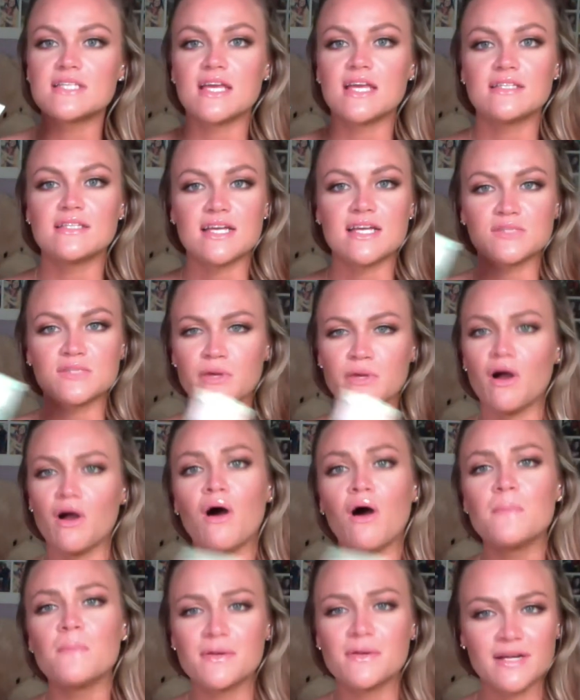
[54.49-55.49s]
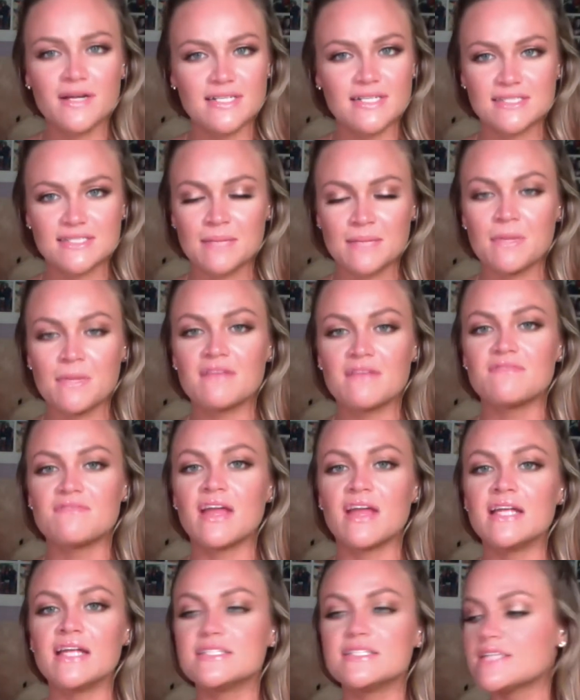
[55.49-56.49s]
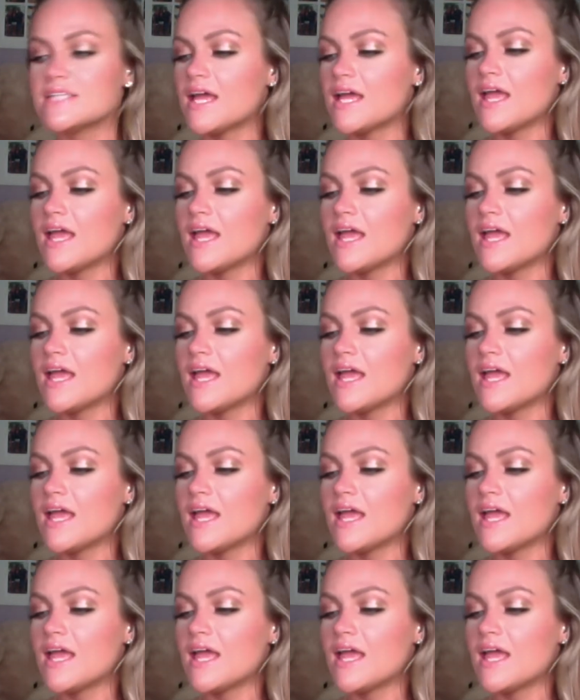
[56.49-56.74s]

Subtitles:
It takes away all my redness on my face,